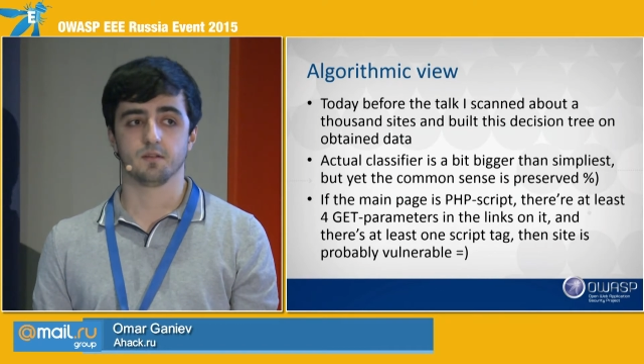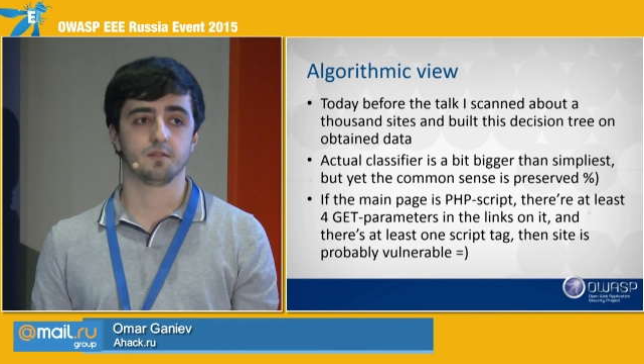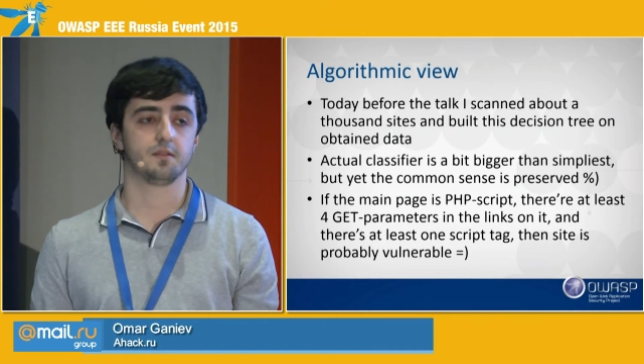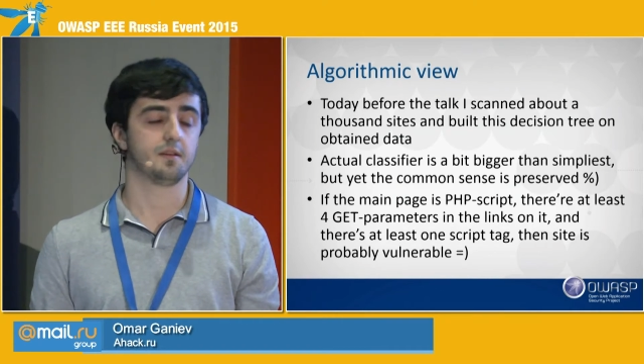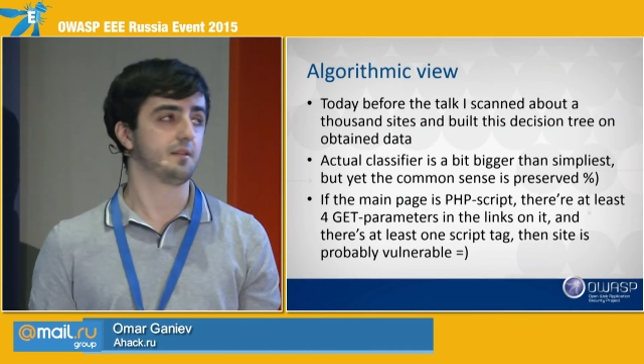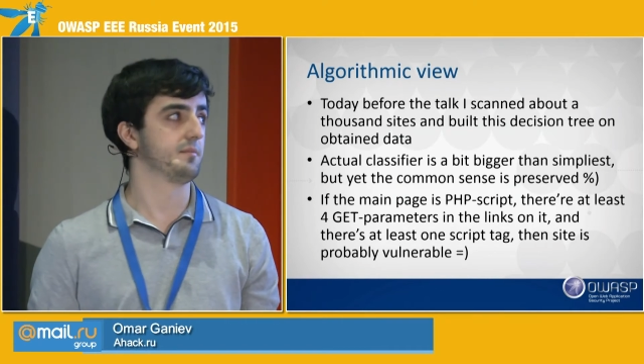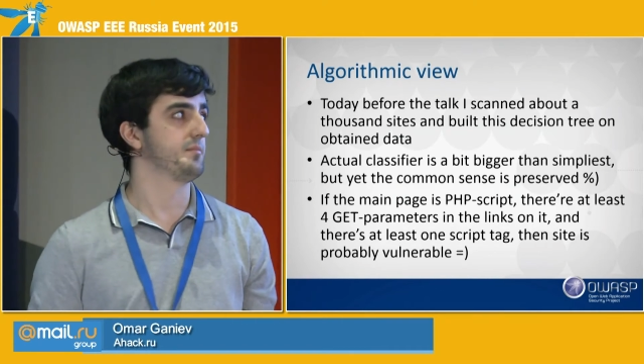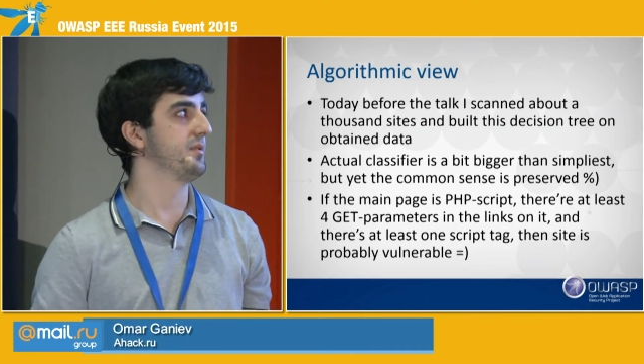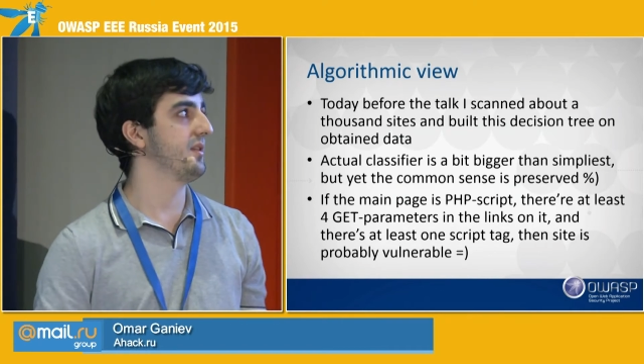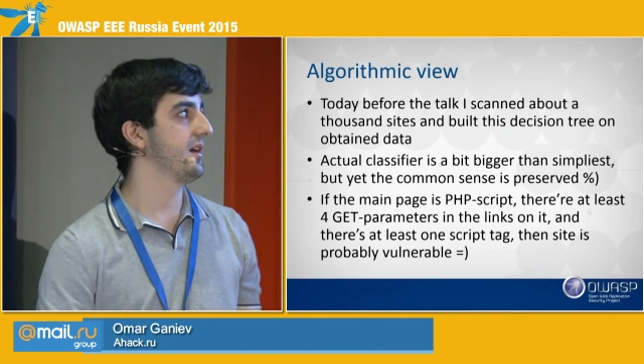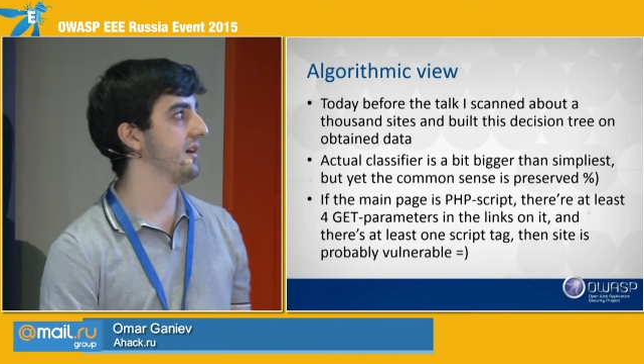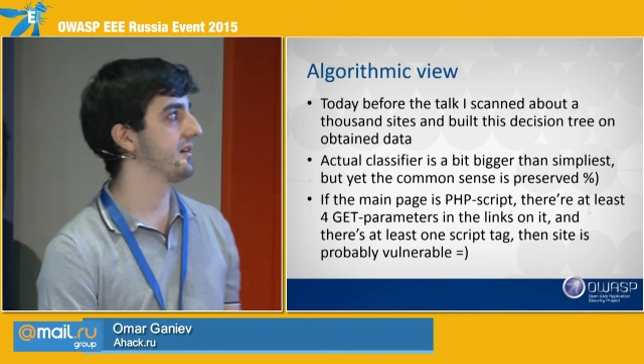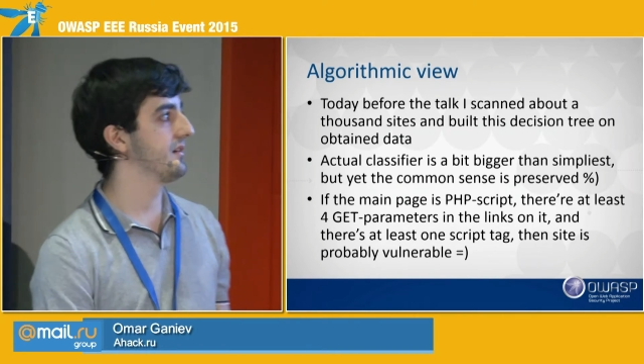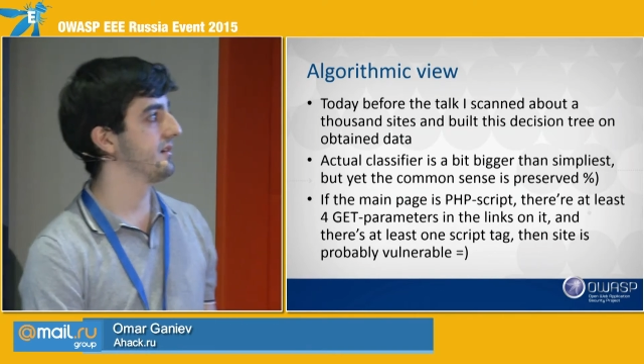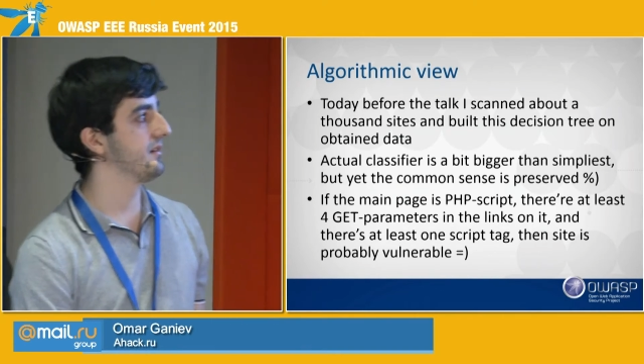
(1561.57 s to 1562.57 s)
then
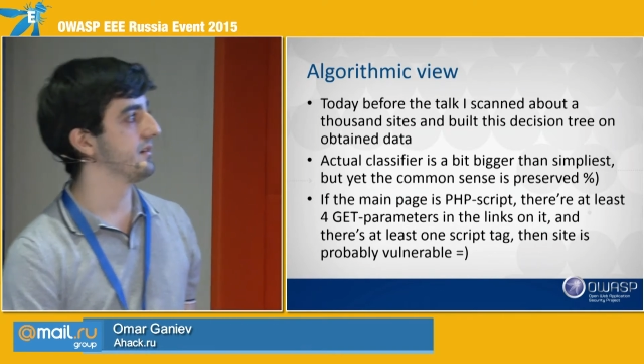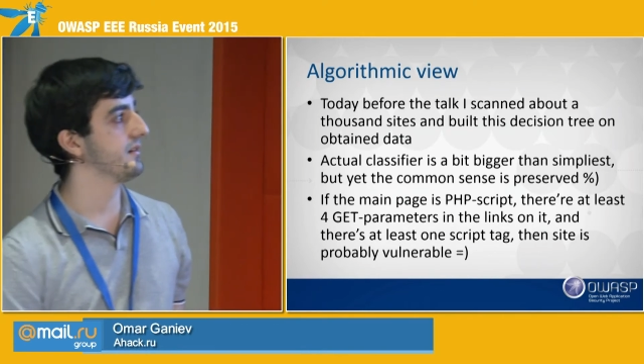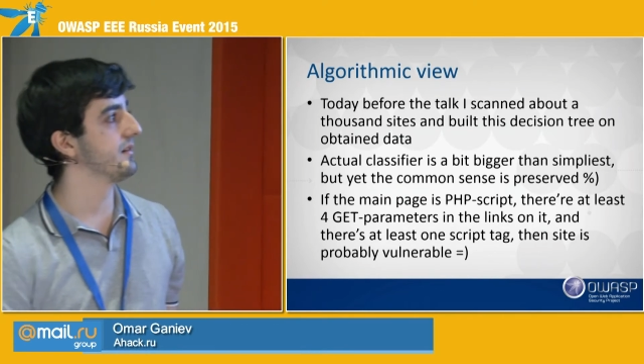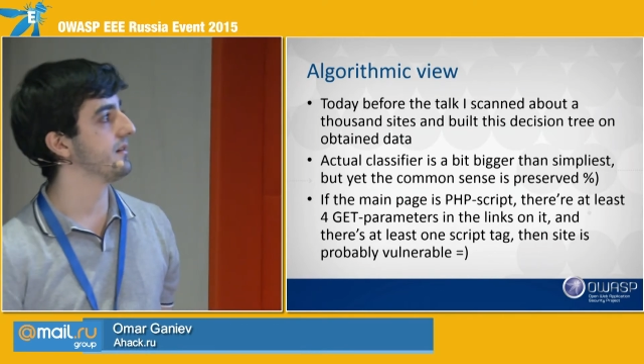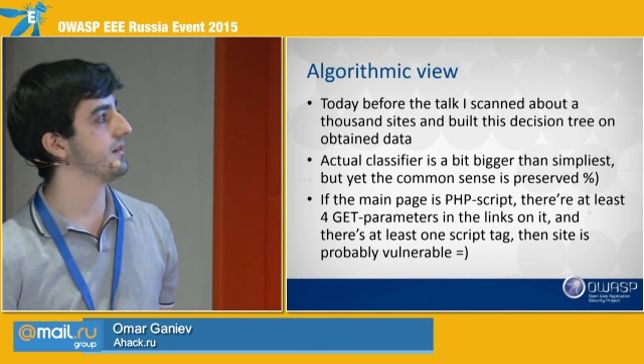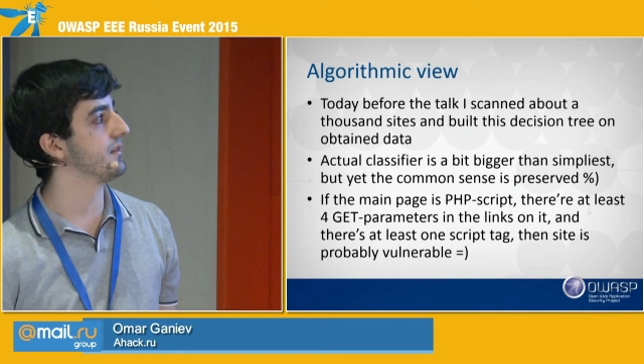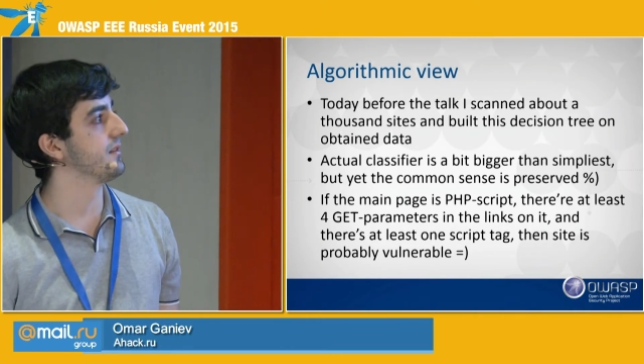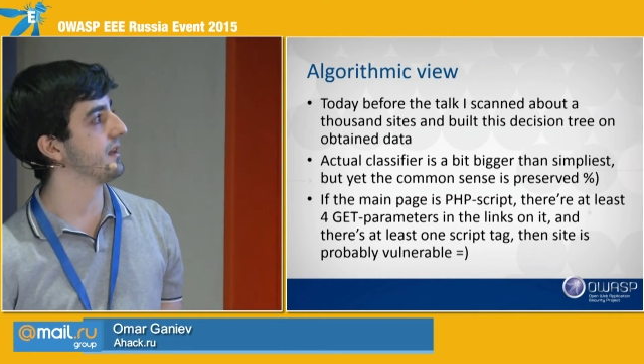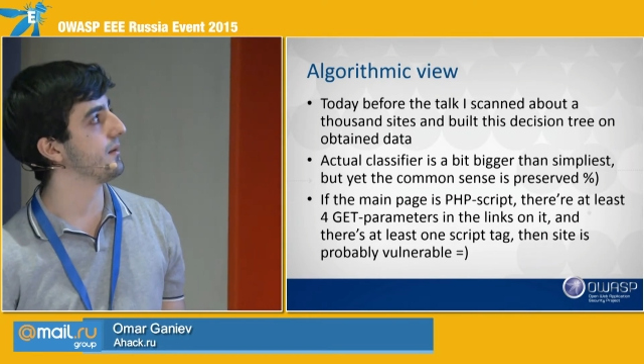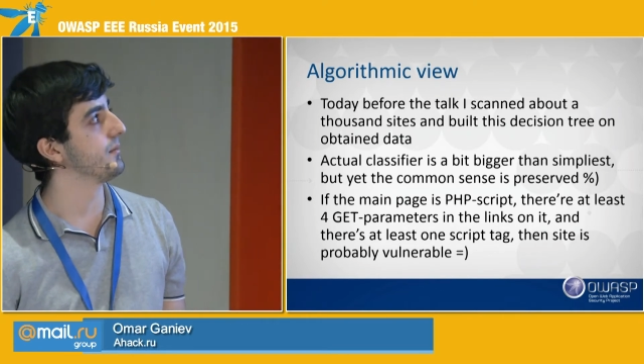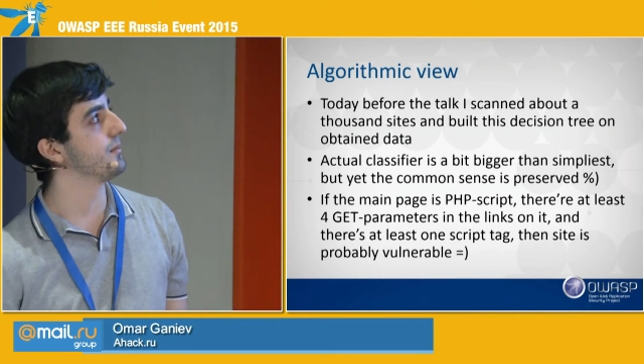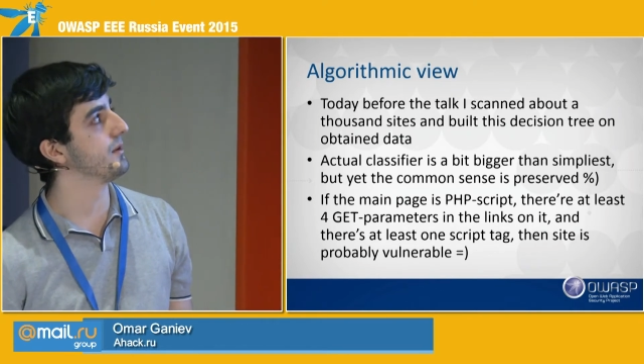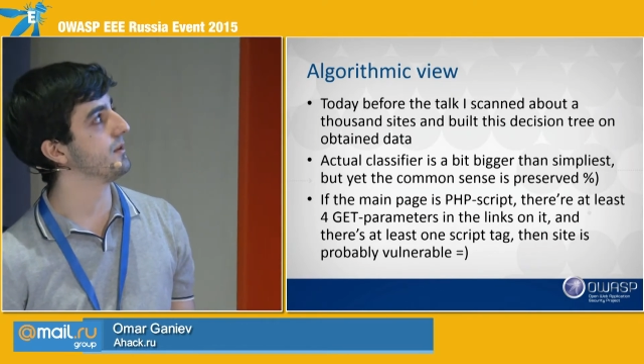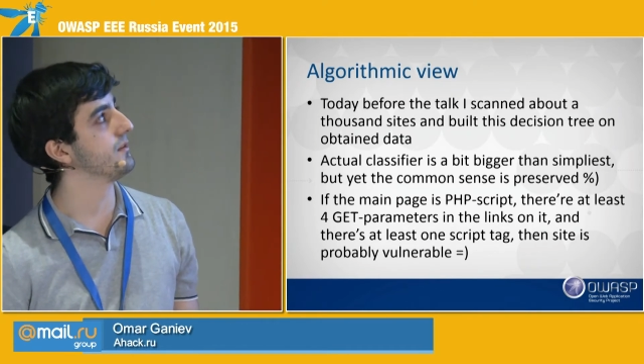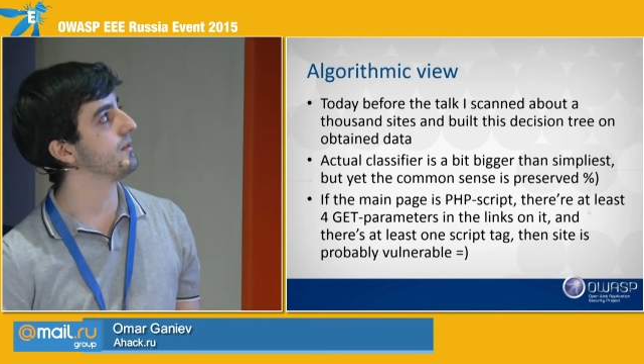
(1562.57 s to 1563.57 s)
plug
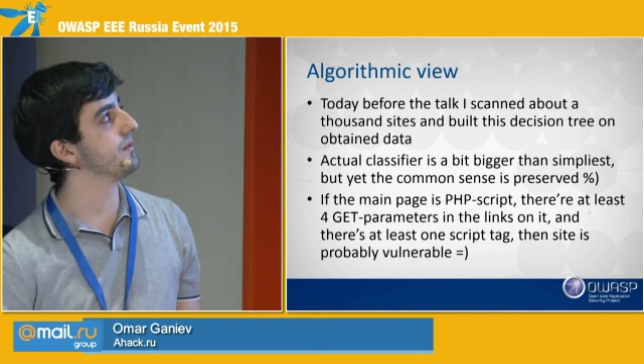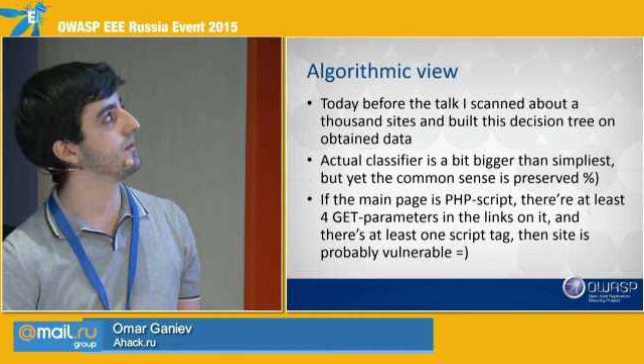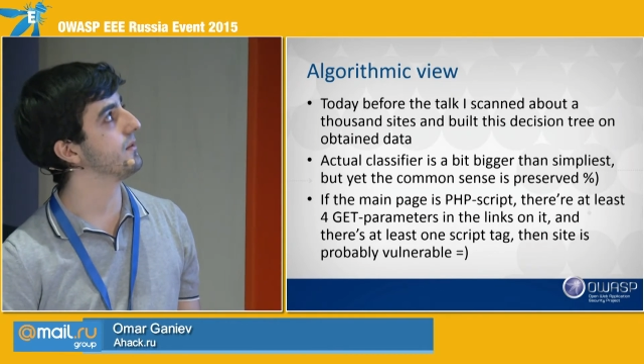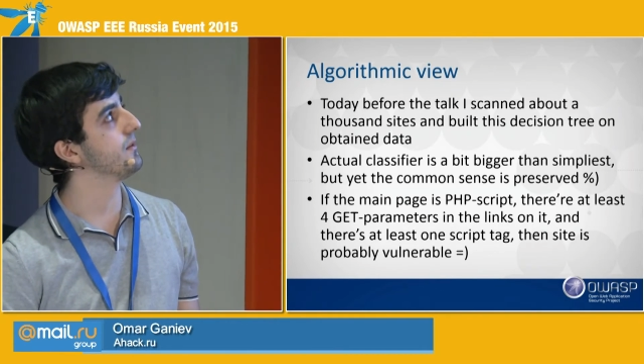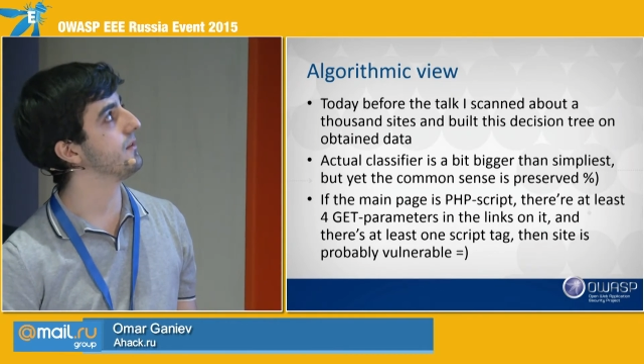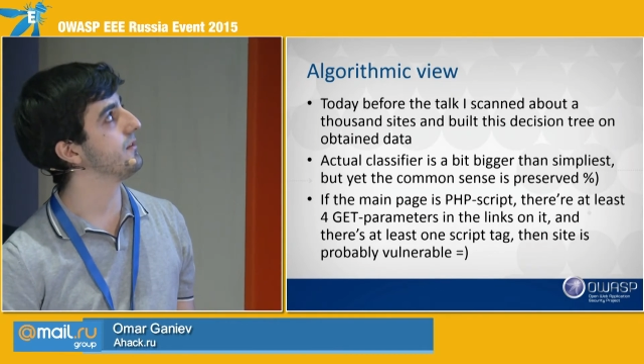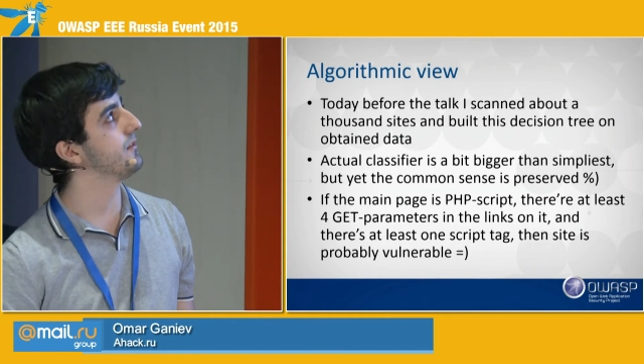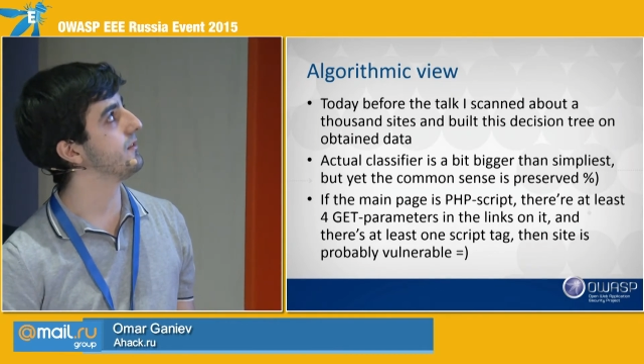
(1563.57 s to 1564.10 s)
them into this